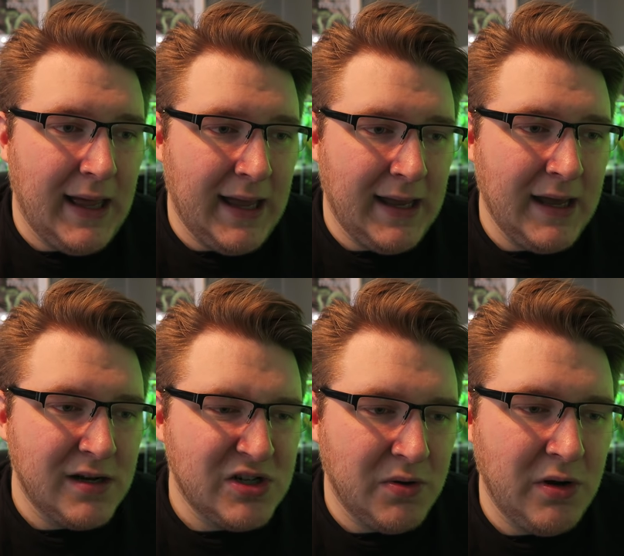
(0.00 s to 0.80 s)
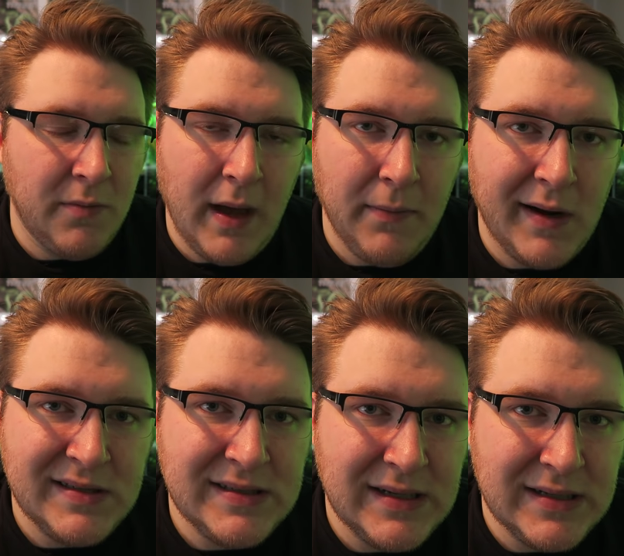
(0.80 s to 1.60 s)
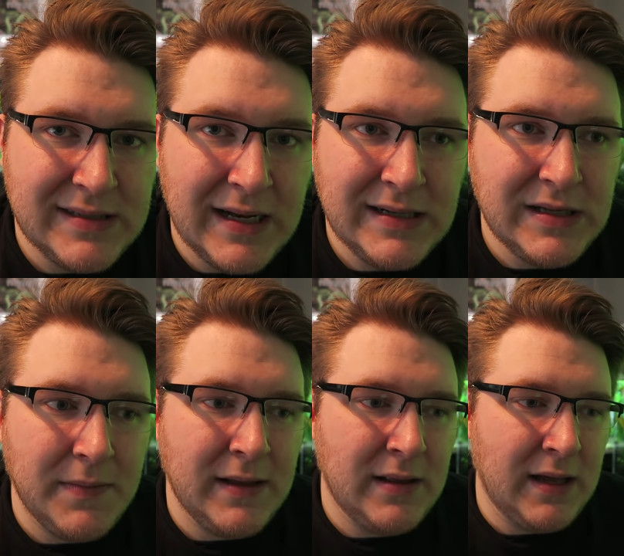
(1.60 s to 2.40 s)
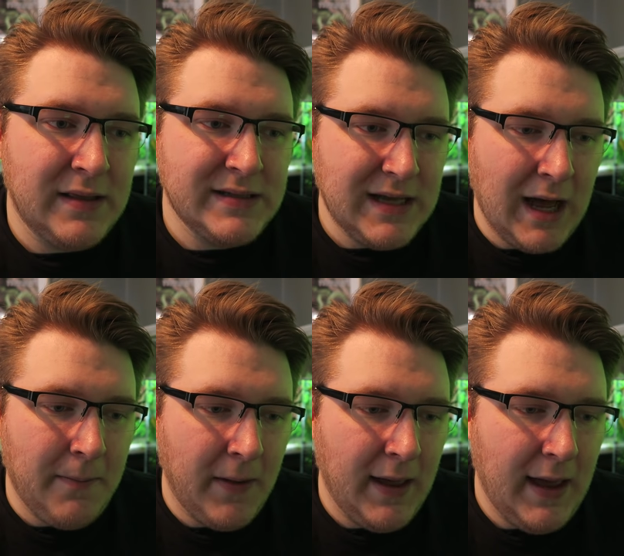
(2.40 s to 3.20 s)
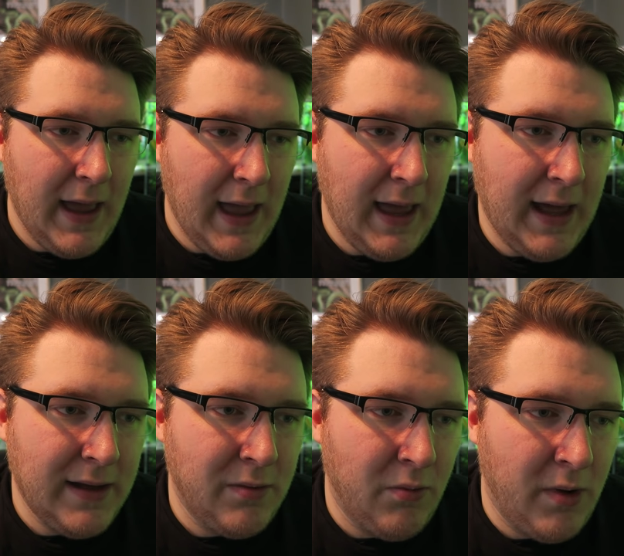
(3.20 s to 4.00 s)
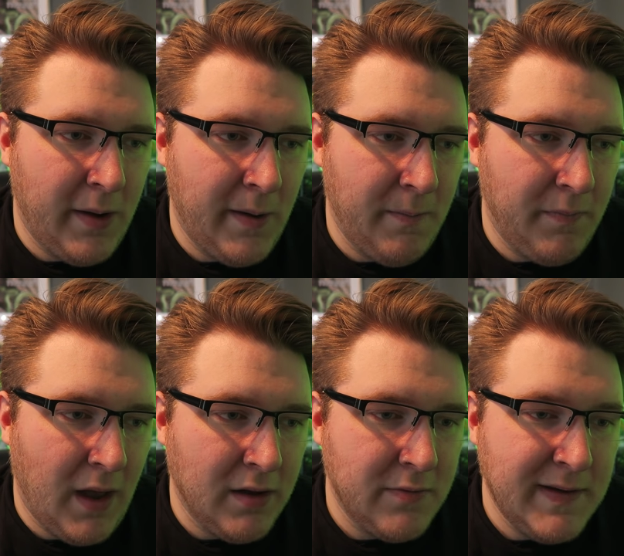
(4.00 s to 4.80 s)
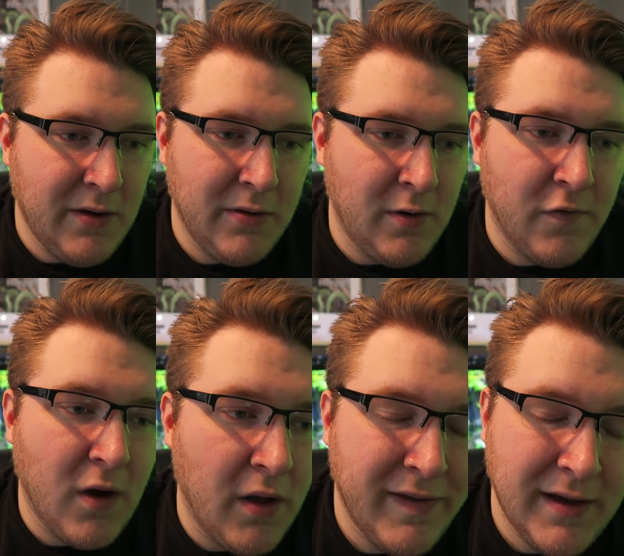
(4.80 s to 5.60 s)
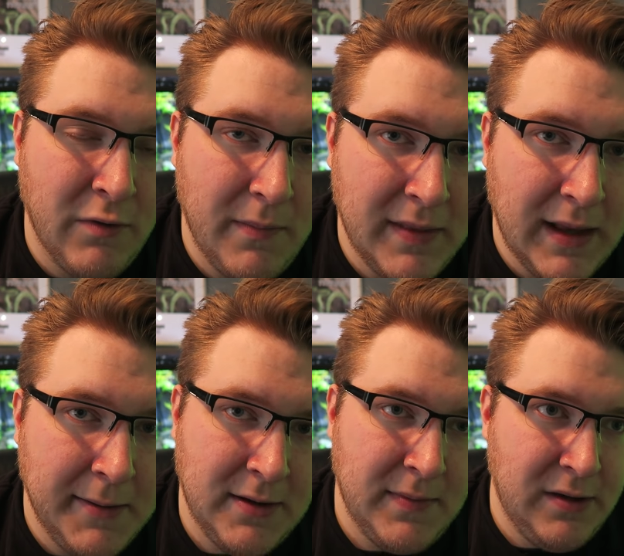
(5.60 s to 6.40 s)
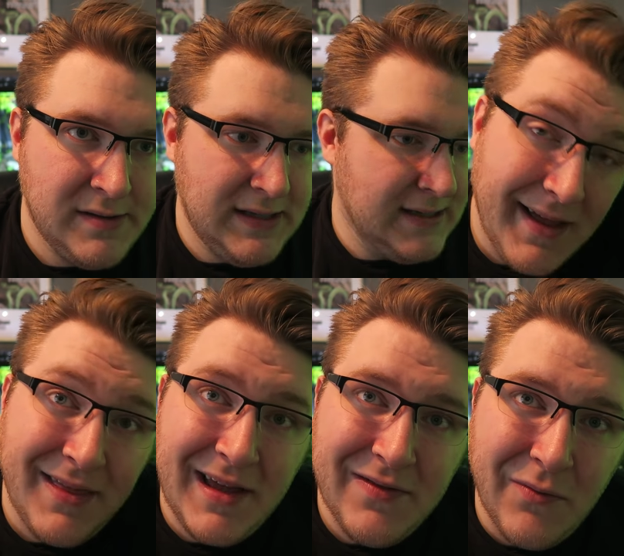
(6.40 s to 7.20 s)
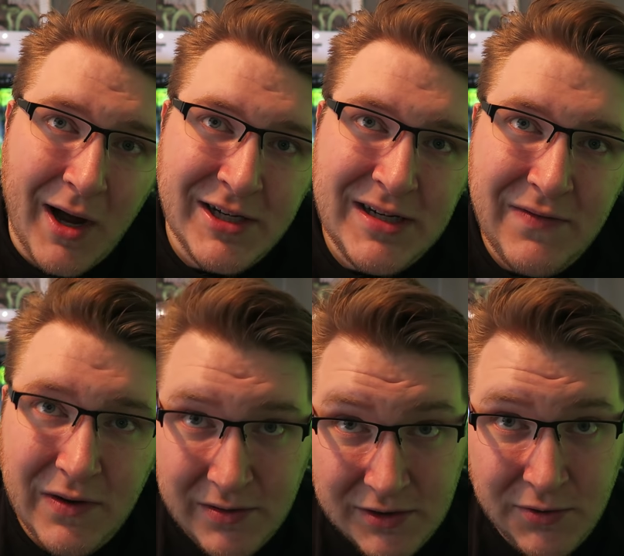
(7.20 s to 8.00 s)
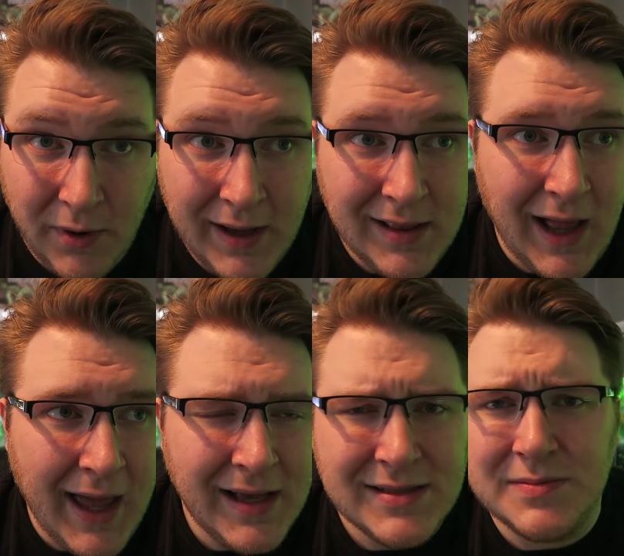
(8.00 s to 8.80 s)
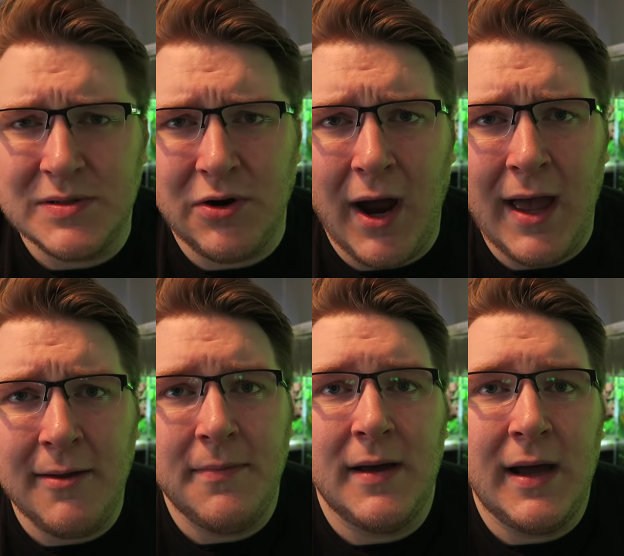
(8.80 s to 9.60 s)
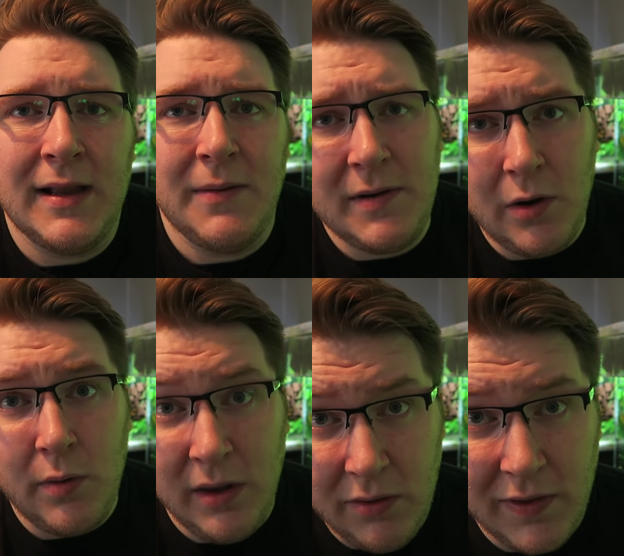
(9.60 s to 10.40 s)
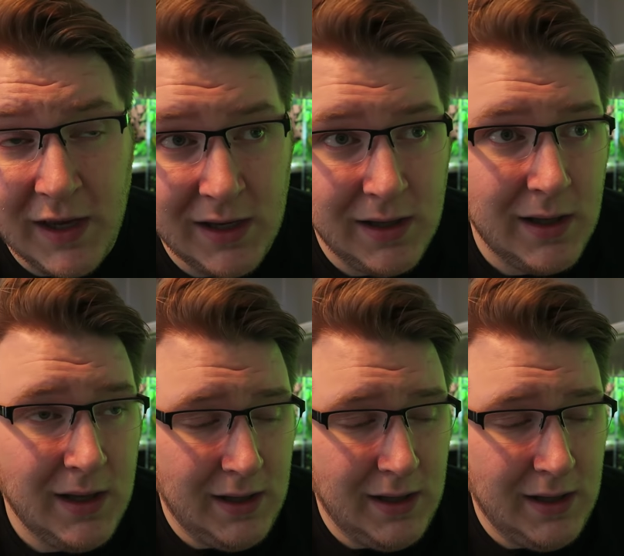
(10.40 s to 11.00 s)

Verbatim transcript: and kind of showing you my process on setting something like this up and um, I'll be going over all the equipment that I'm going to be using. Thanks for watching. If you enjoyed, like, subscribe, uh, let me know what you think.